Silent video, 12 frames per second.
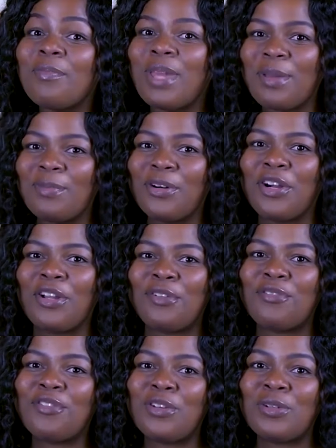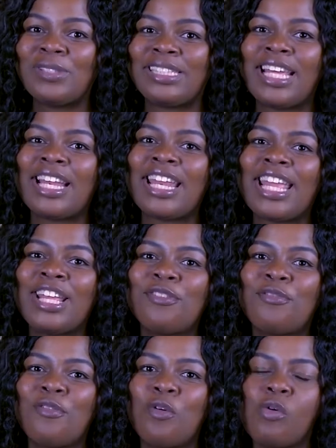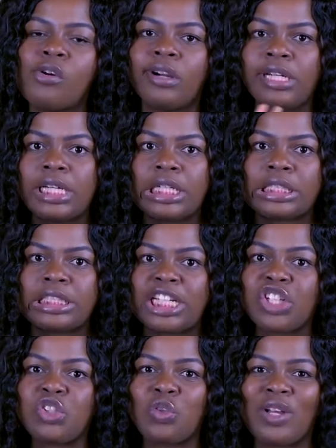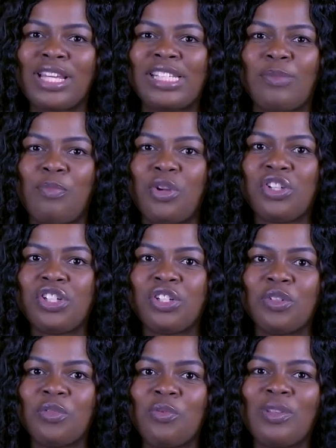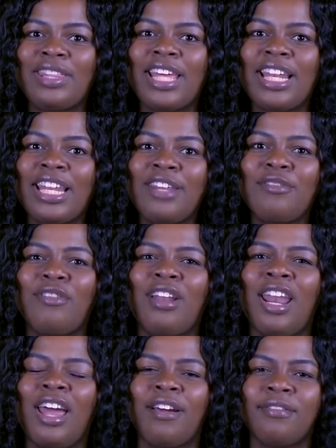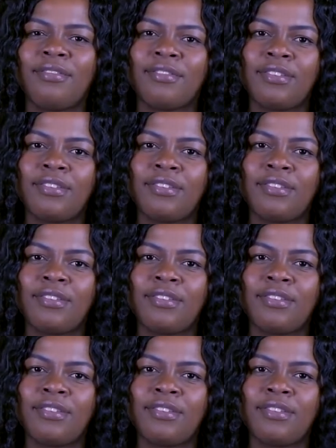people confuse their need for sexual expression with their need for love.